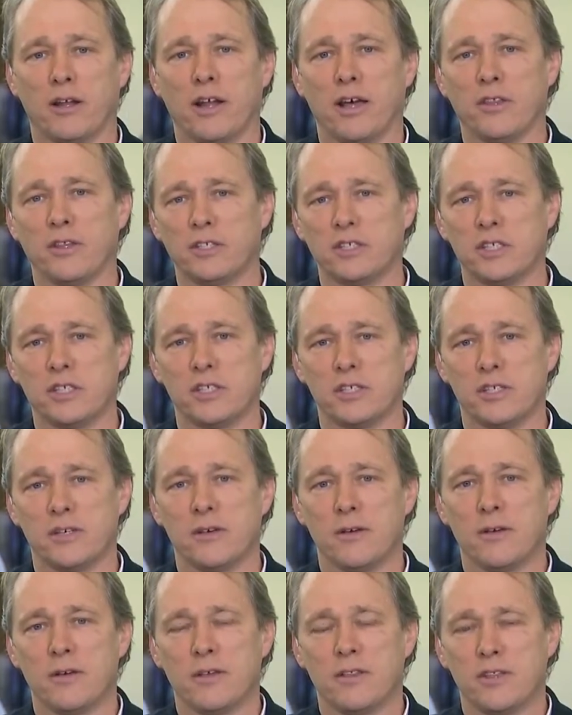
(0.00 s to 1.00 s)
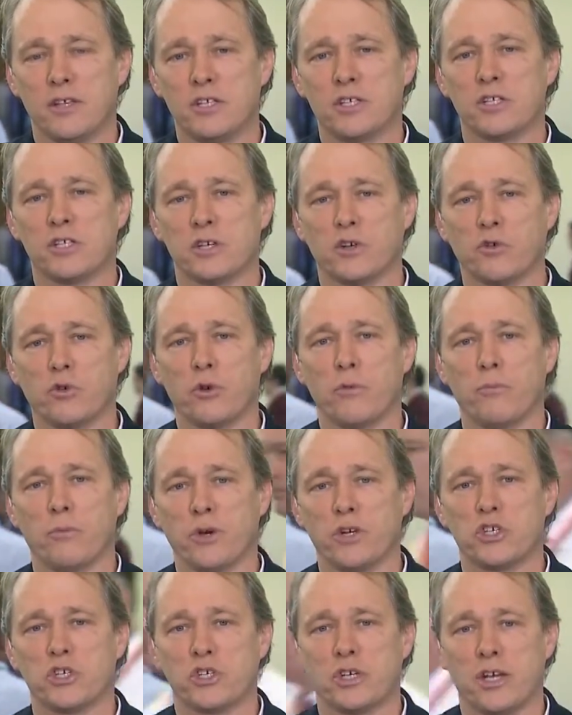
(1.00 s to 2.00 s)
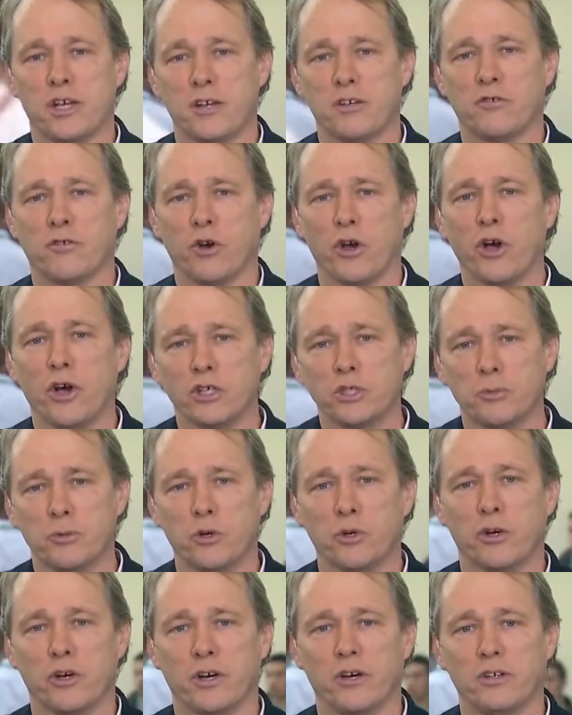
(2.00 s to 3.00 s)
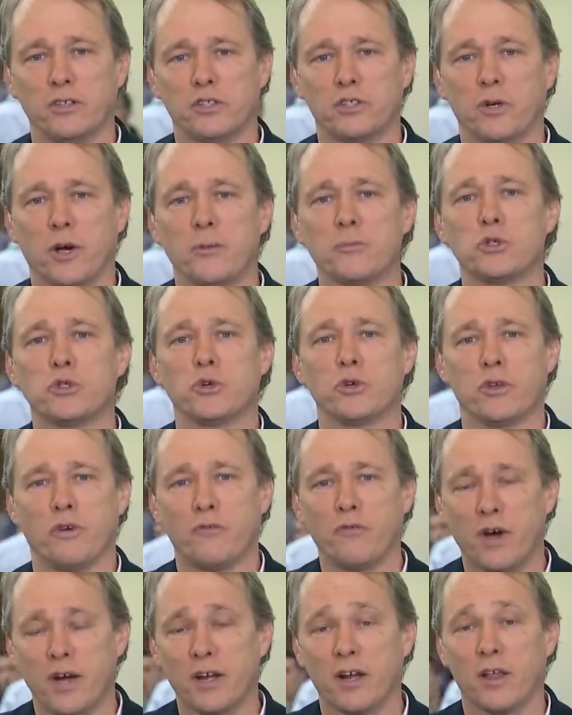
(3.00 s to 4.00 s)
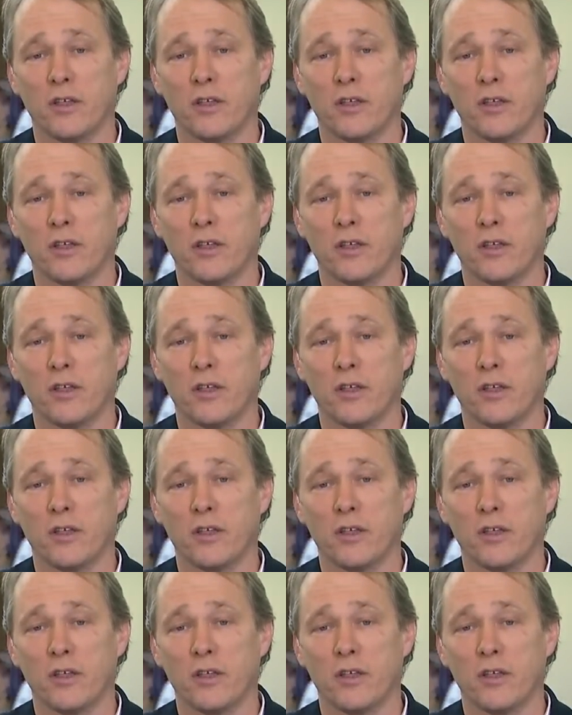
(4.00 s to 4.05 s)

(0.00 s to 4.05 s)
Now this is a group which is very entrepreneurial, so I'm sure they'll find